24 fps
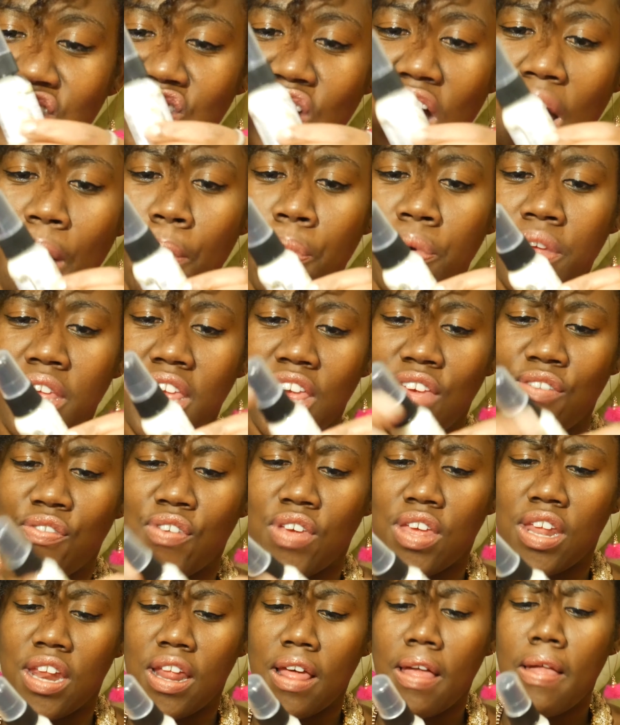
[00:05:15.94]
so I would give
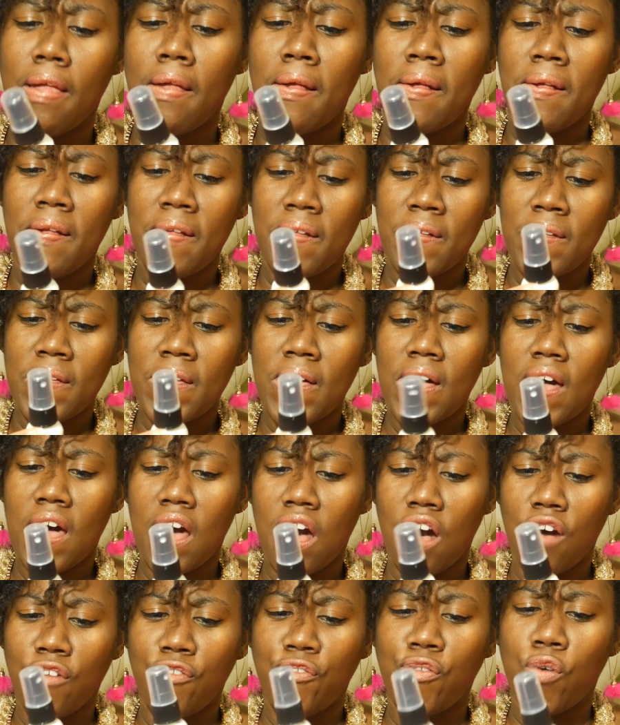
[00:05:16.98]
it
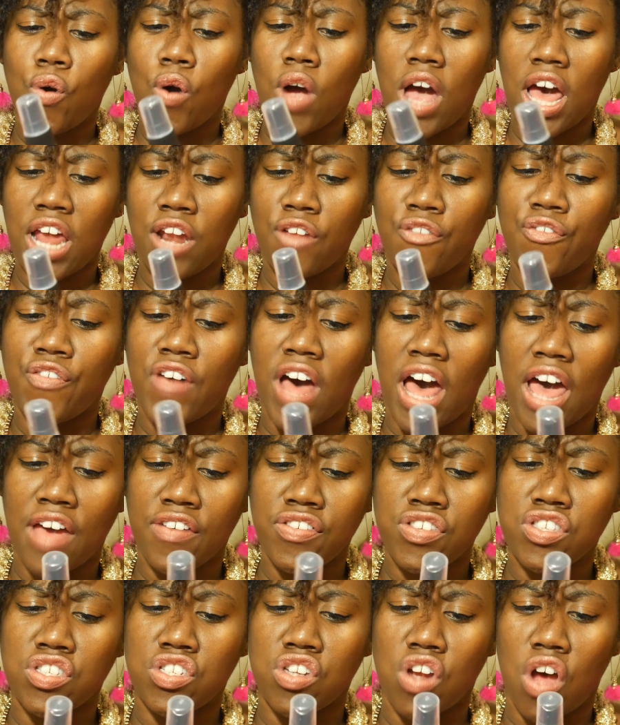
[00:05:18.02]
a four out of
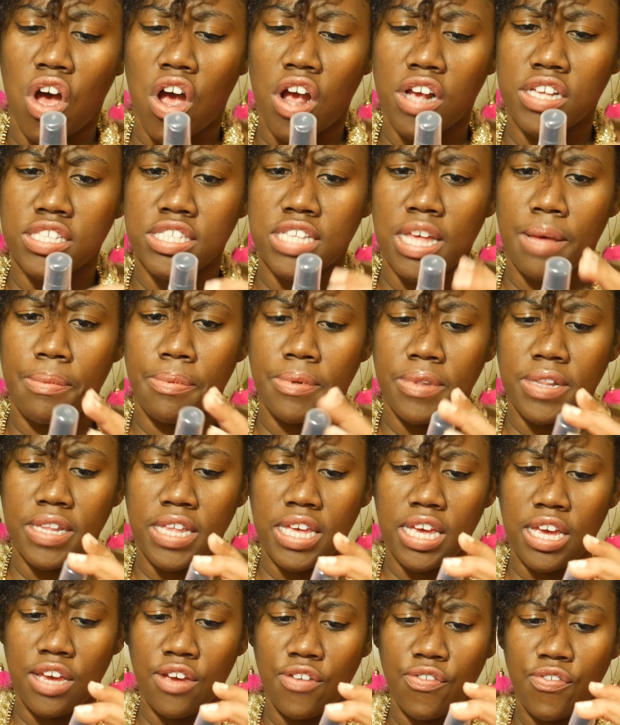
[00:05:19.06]
five stars, I
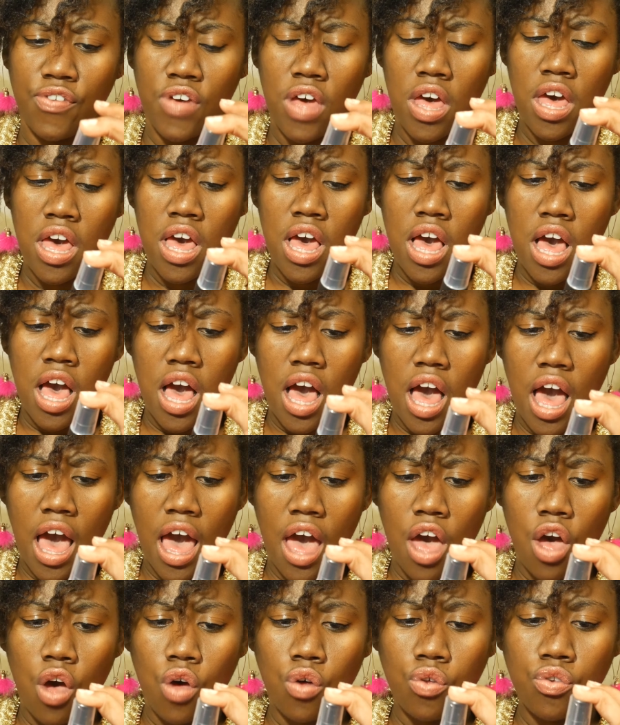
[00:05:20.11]
believe.
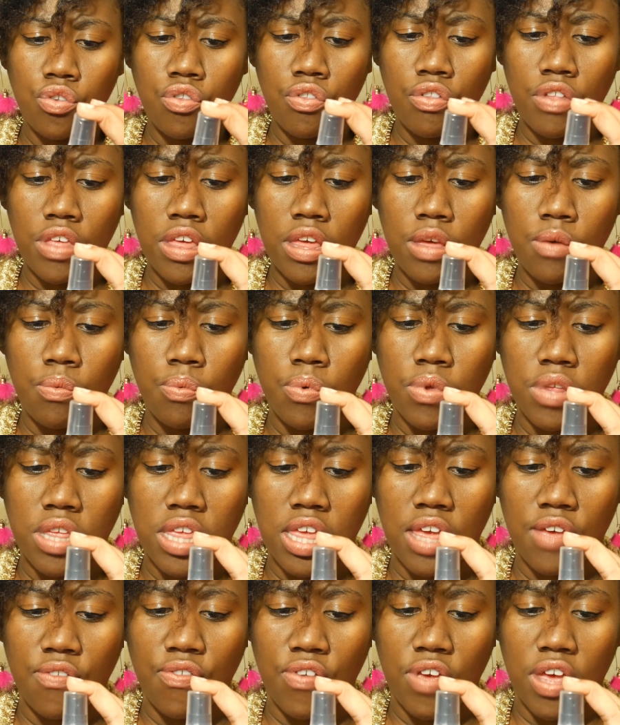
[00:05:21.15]
I only would
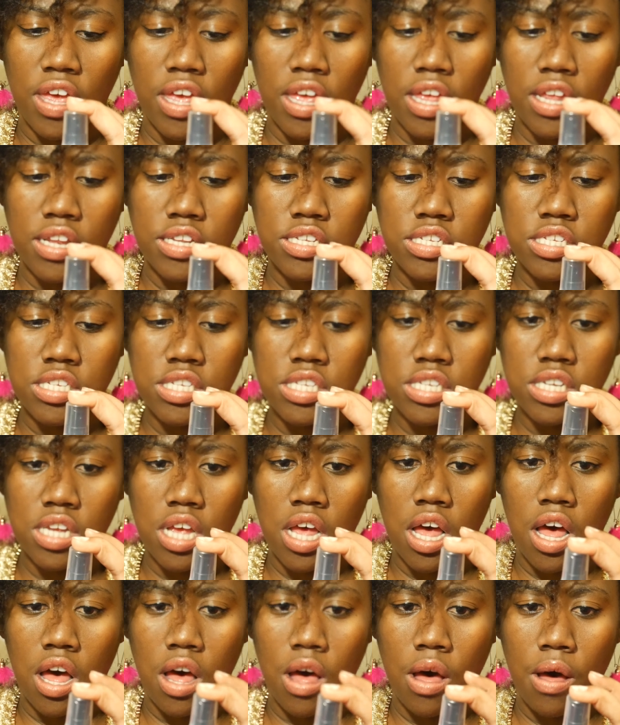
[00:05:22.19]
give it
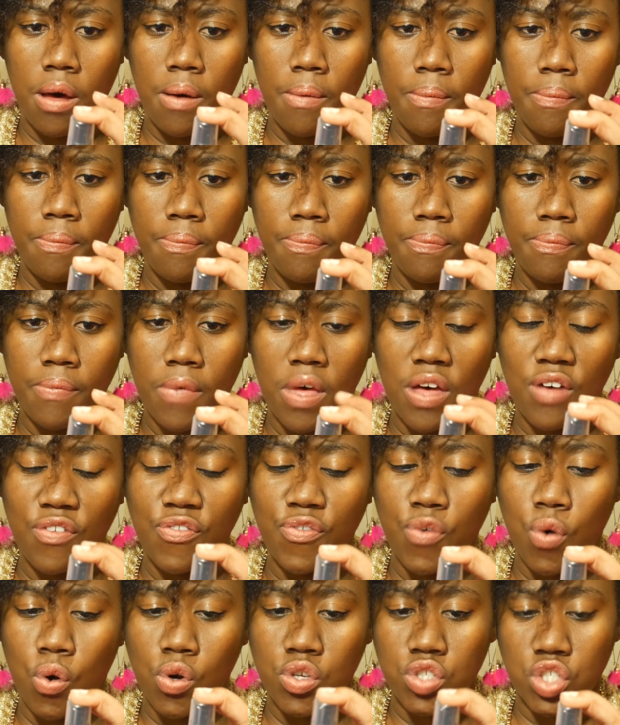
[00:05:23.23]
um, a
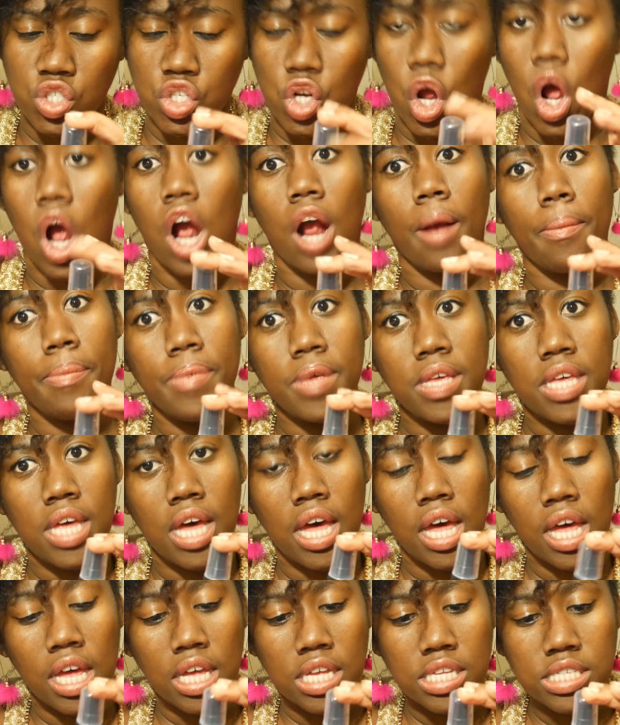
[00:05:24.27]
four star
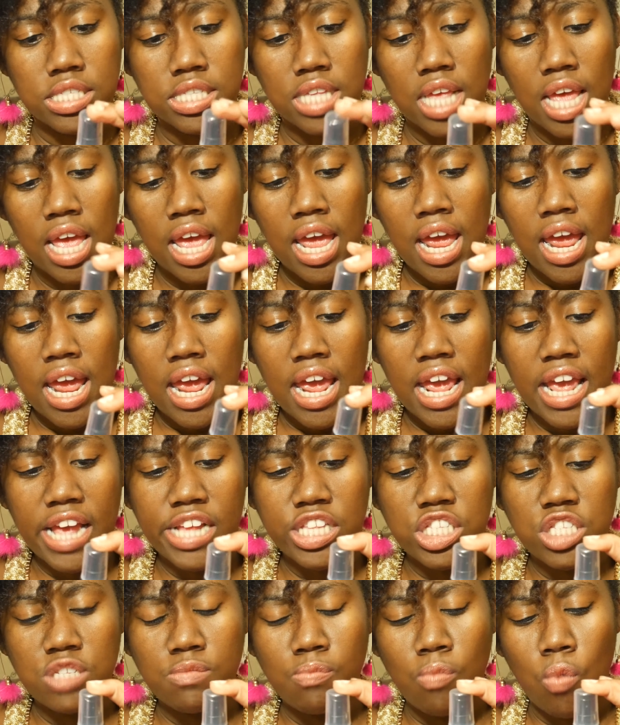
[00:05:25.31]
because
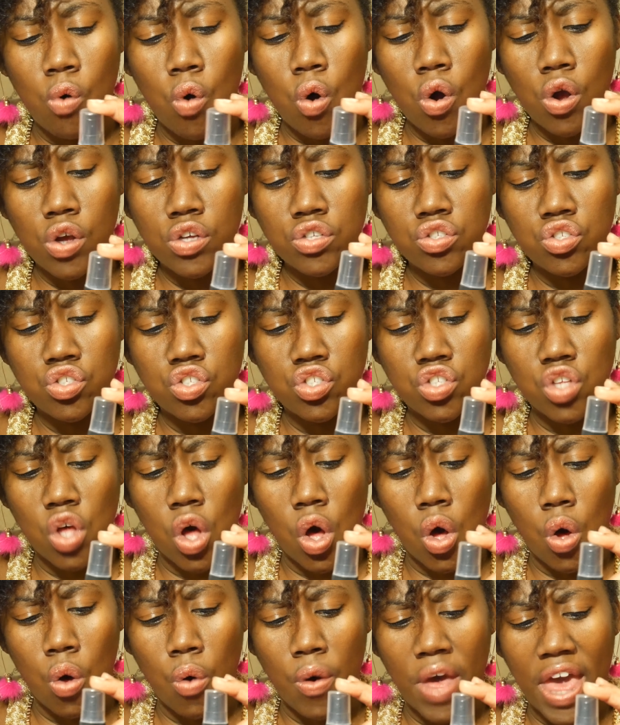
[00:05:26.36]
it's more
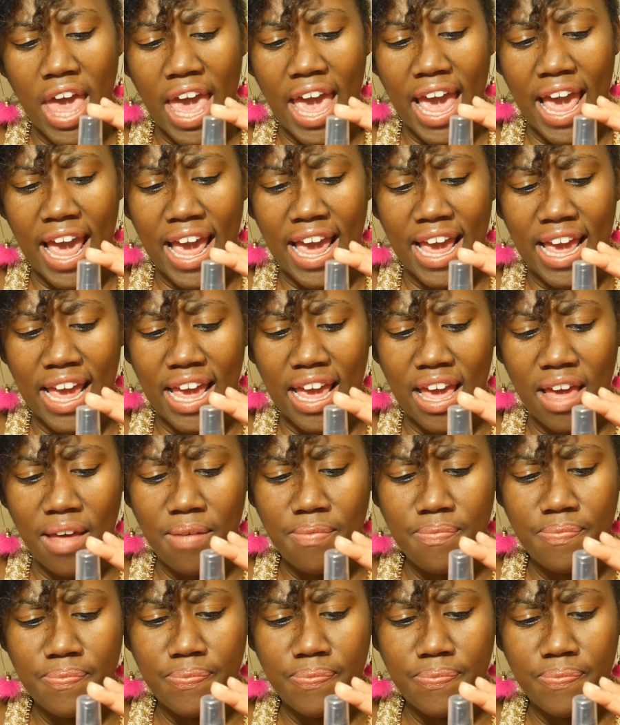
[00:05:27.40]
so a